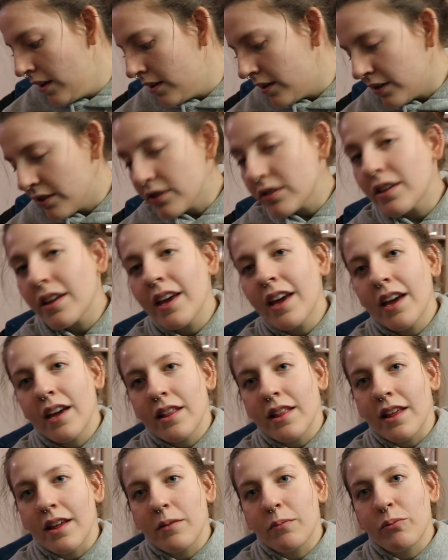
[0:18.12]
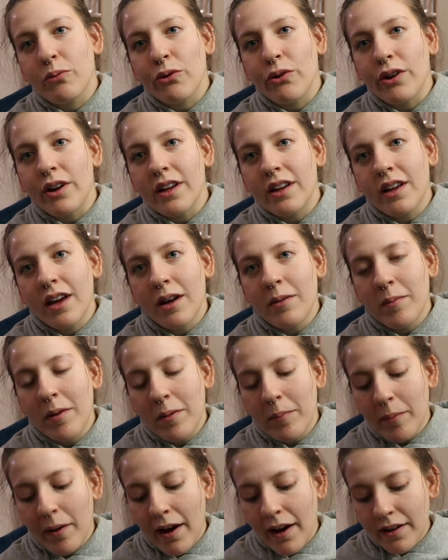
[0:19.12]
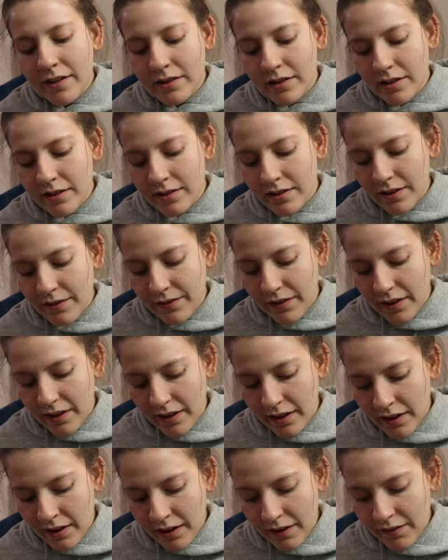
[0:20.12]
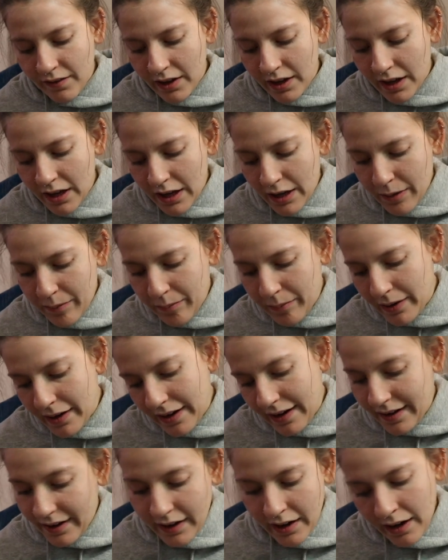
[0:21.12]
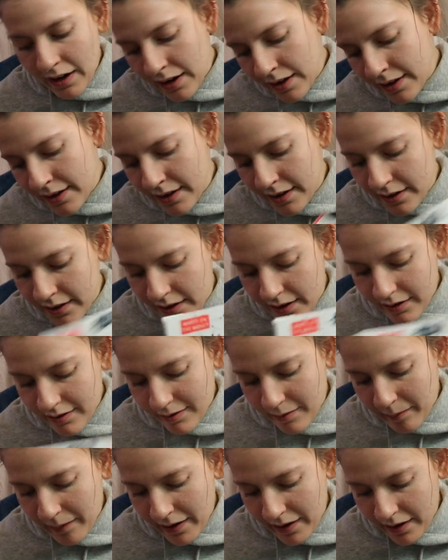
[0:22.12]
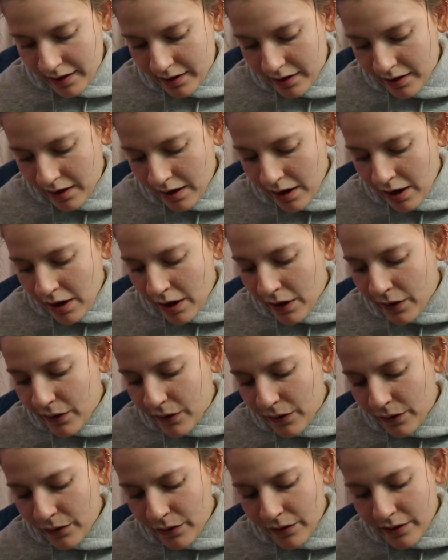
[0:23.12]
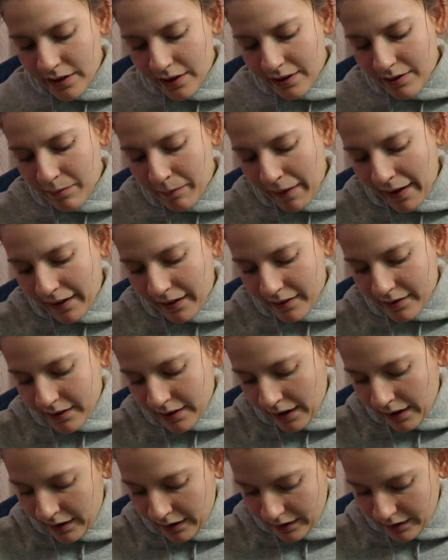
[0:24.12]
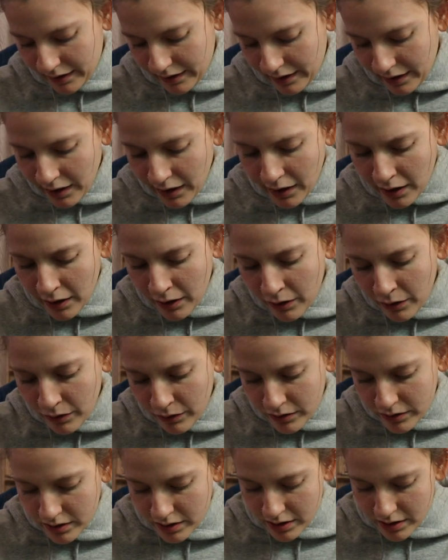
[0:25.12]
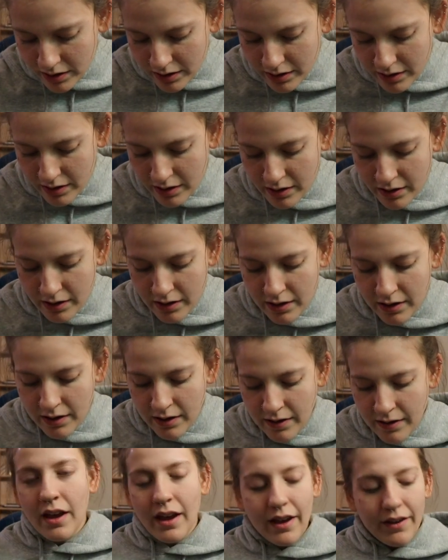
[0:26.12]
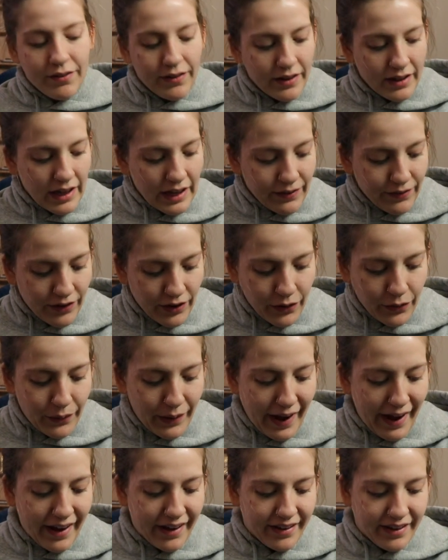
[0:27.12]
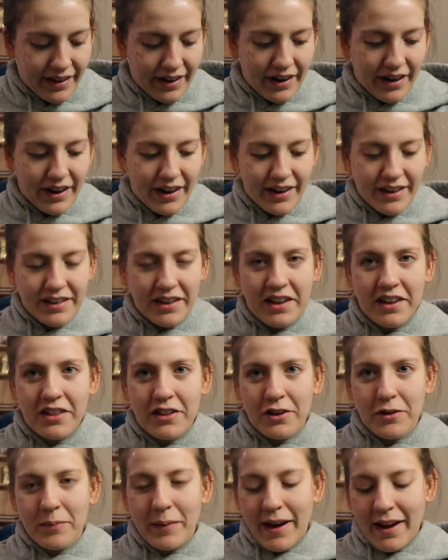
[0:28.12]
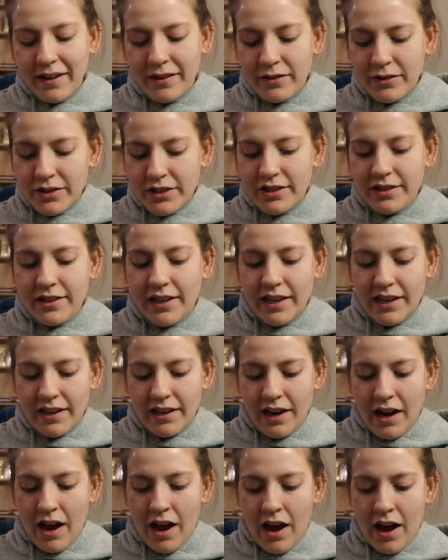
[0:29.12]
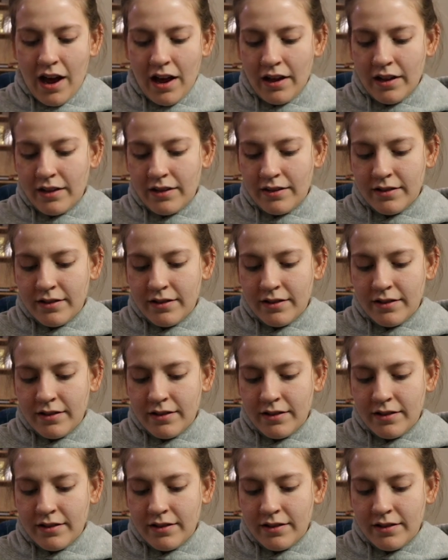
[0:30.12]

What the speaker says: Usually I like pre-cut my boxes if I think of it, but I didn't this month. Ooh, this bag is kind of cute. I feel like for a while there, like their bags were just like not